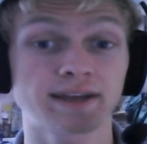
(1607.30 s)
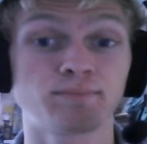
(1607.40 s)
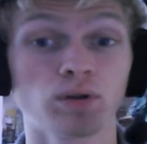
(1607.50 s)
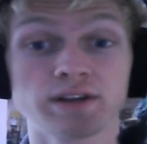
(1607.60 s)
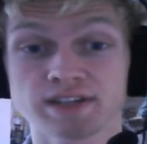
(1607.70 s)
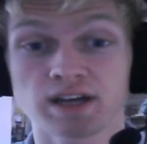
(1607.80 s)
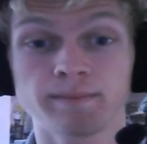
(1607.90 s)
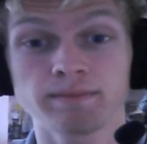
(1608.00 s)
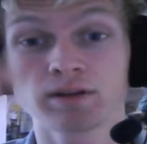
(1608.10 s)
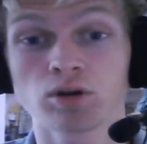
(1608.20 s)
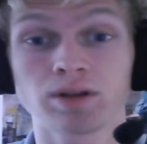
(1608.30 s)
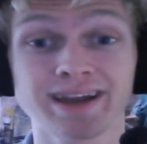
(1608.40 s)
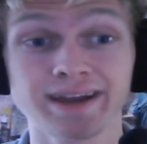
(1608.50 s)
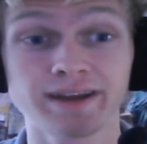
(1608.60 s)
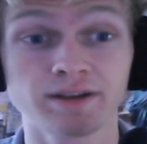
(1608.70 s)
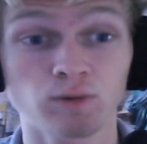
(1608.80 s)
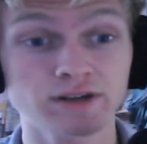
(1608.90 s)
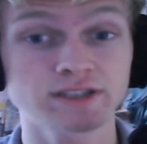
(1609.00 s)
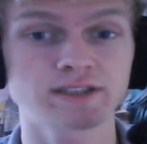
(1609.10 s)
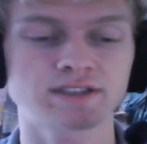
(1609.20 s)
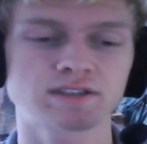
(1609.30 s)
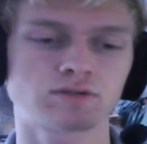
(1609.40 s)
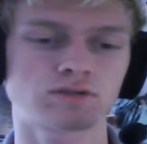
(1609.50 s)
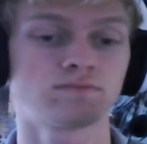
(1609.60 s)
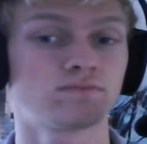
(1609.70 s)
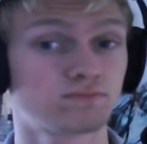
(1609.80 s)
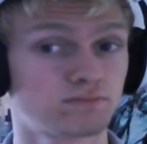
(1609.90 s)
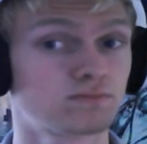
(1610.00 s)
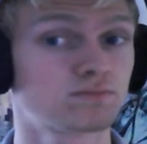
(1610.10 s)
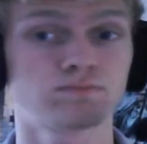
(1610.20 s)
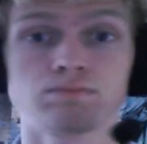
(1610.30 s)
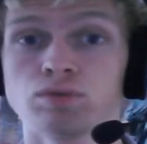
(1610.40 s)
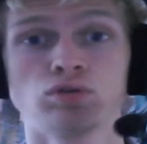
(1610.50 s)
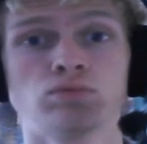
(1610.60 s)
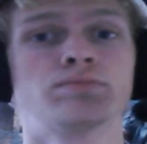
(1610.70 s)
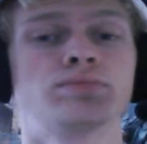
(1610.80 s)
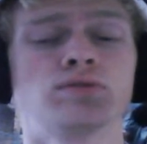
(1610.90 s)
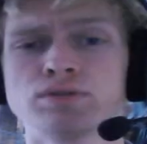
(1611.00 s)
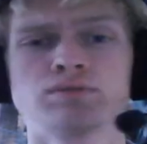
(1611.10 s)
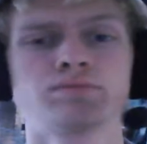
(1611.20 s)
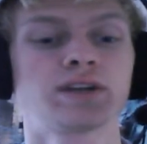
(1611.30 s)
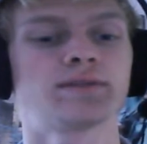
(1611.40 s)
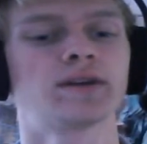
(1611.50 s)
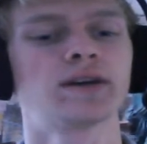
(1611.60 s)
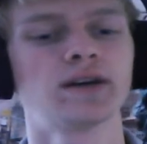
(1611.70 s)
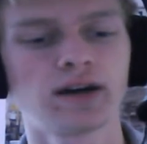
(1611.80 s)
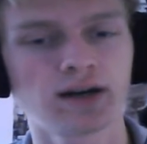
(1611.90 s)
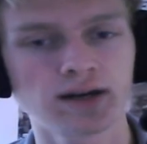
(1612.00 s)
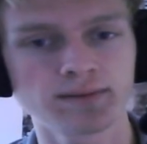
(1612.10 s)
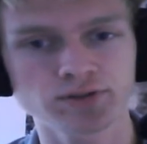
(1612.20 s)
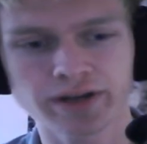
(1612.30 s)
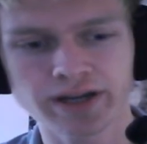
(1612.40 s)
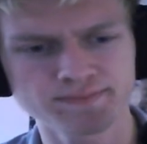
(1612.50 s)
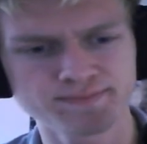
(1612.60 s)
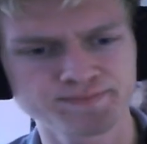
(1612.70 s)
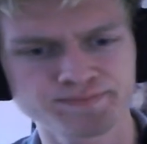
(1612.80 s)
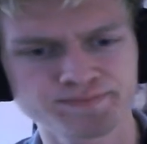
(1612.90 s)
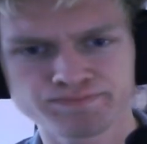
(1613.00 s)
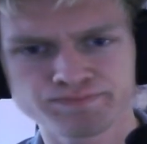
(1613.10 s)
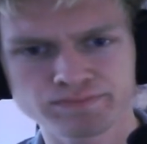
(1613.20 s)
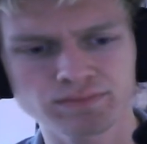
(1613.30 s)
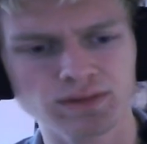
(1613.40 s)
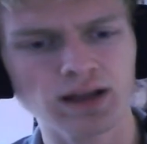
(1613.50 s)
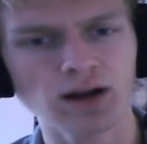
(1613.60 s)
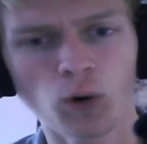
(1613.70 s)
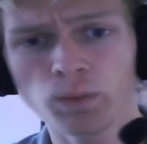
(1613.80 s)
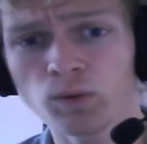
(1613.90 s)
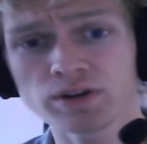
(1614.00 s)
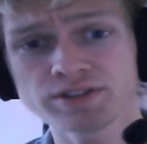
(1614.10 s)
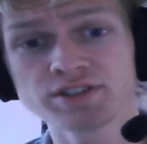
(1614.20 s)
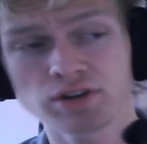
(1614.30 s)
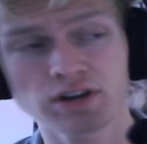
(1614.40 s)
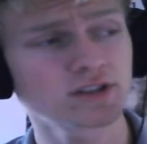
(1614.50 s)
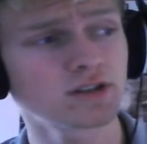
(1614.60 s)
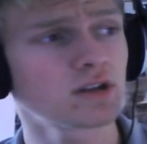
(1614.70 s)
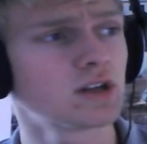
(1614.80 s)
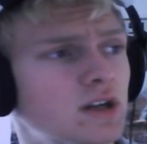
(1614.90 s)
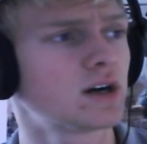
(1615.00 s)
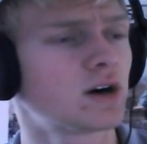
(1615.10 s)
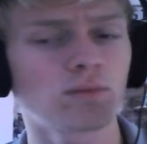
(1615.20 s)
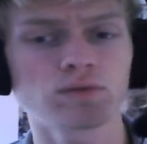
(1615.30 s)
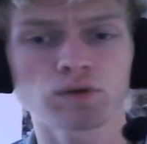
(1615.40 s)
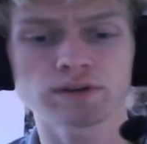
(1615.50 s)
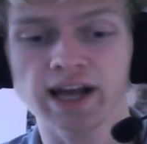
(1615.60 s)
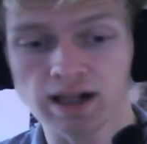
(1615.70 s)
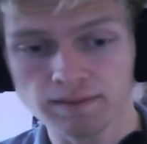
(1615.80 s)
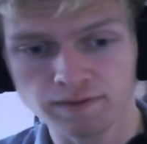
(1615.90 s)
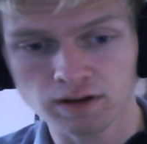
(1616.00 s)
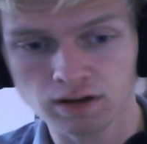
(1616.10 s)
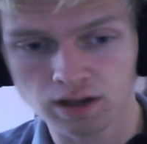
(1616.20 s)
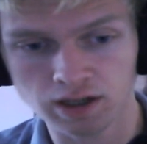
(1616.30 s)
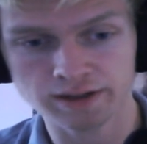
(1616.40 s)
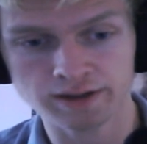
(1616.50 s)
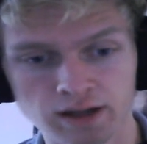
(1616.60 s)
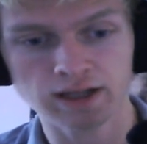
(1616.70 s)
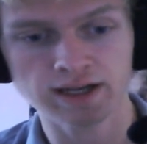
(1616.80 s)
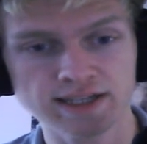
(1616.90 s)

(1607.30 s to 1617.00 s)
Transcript: pull this up, go like, hey, watch this, or boom boom boom. Yeah. So yeah, hope it was instructional, hope it was helpful nonetheless,